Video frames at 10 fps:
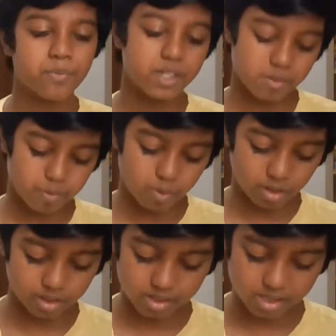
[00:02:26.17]
This
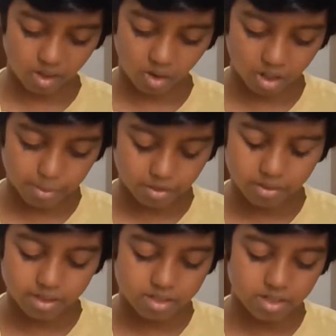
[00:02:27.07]
book is all
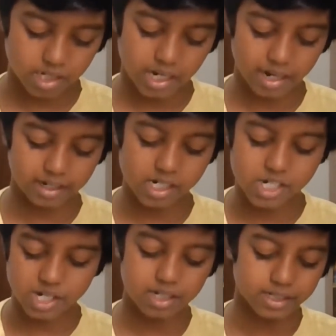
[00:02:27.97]
about history, and
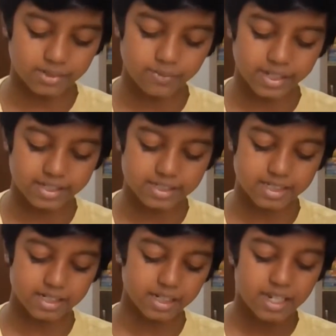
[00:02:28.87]
she conveys
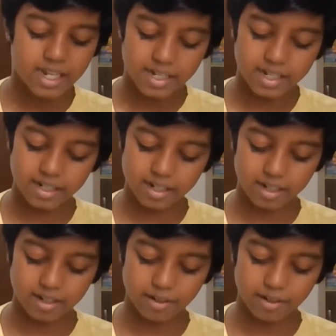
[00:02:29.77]
it in.